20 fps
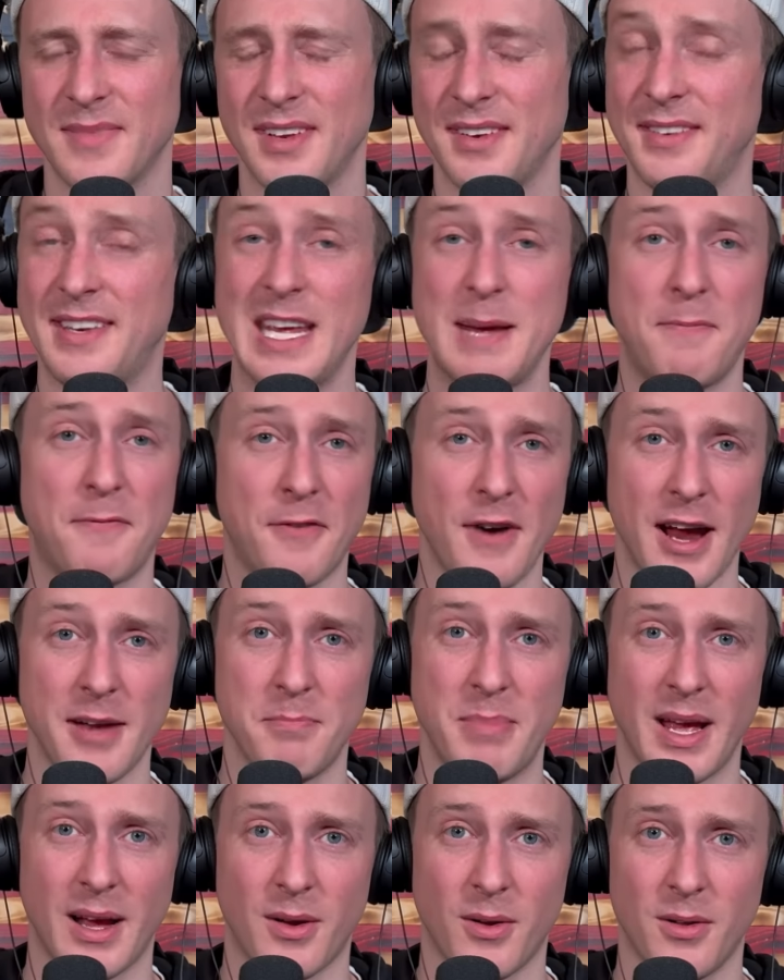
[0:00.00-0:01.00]
Deep fried
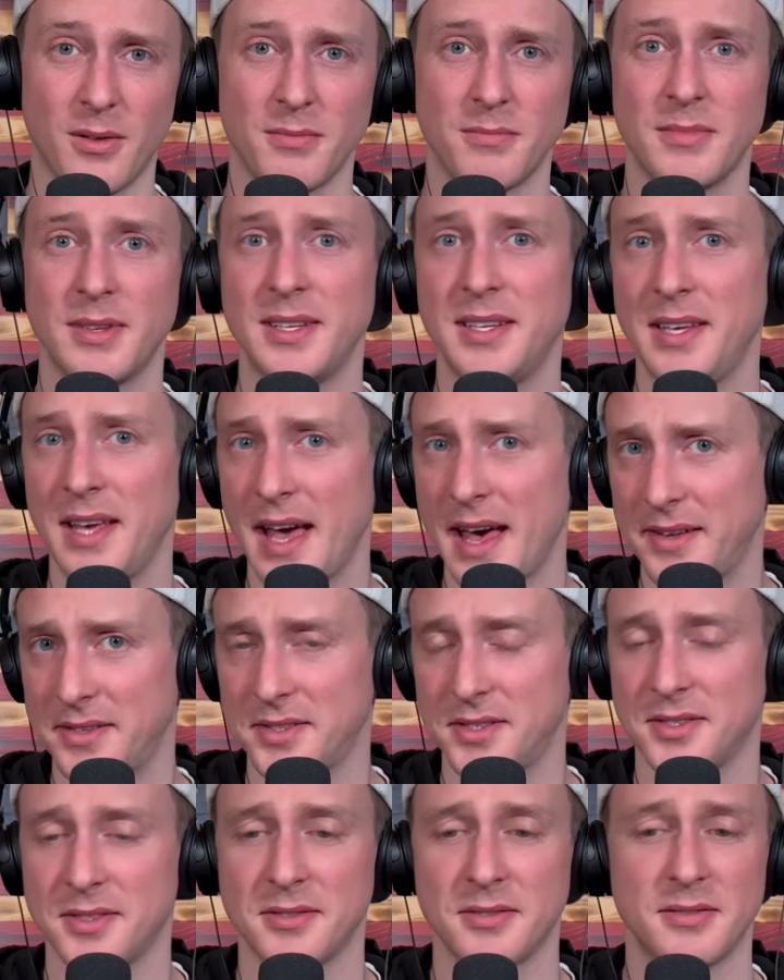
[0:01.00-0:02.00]
pickle.
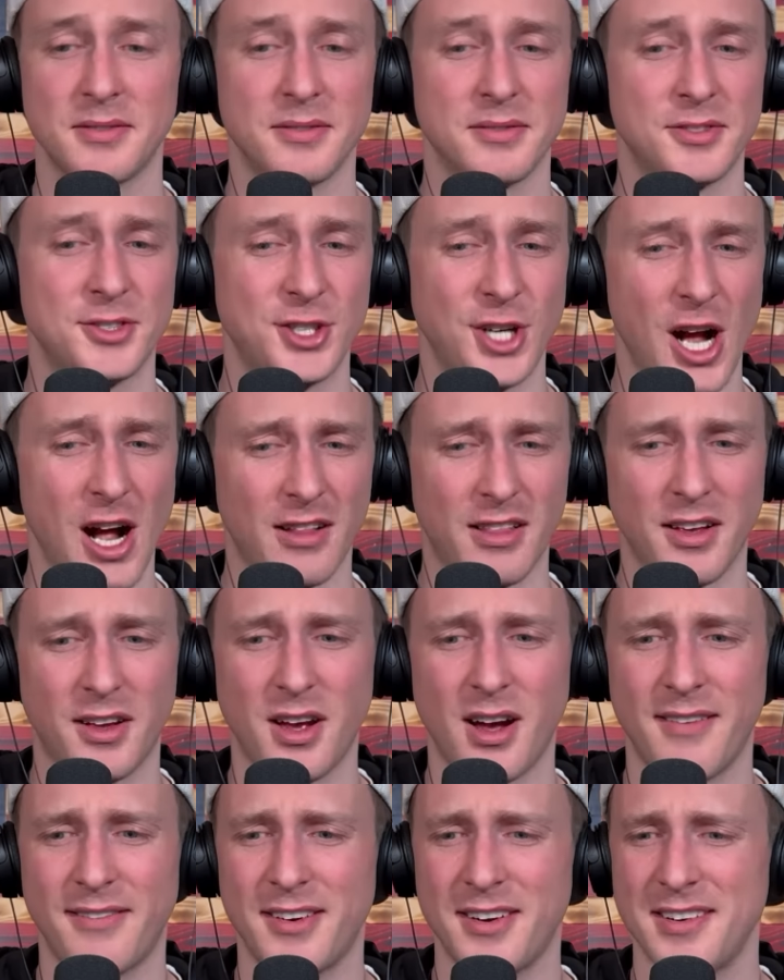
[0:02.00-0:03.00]
Yes. Chocolate
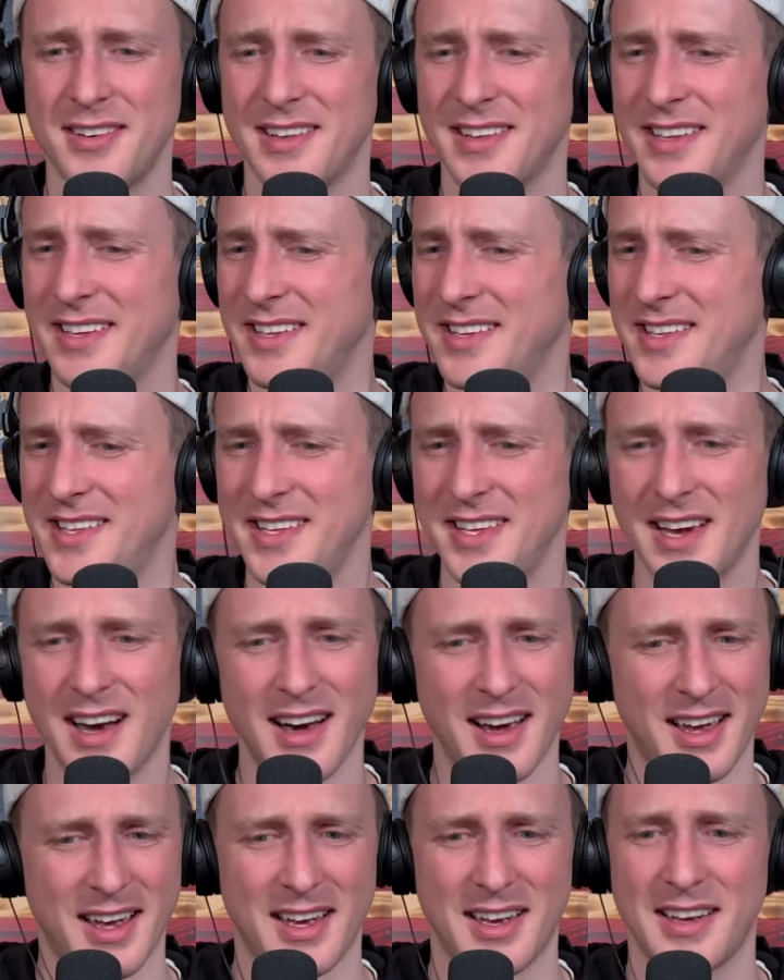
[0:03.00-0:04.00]
covered.
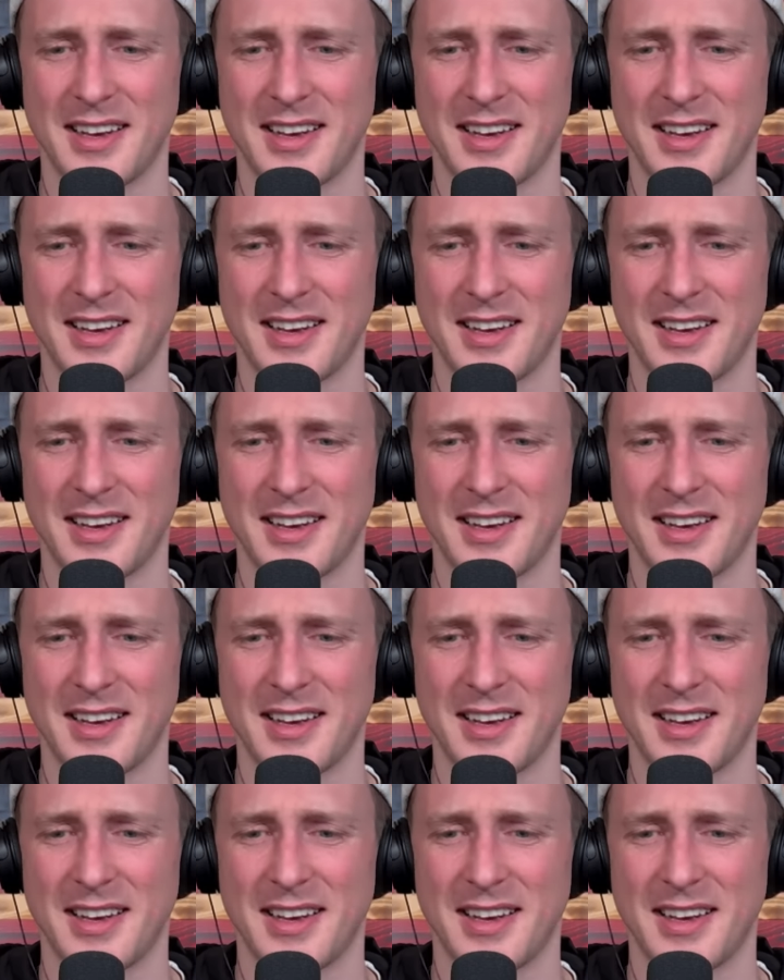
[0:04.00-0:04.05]
Yuck.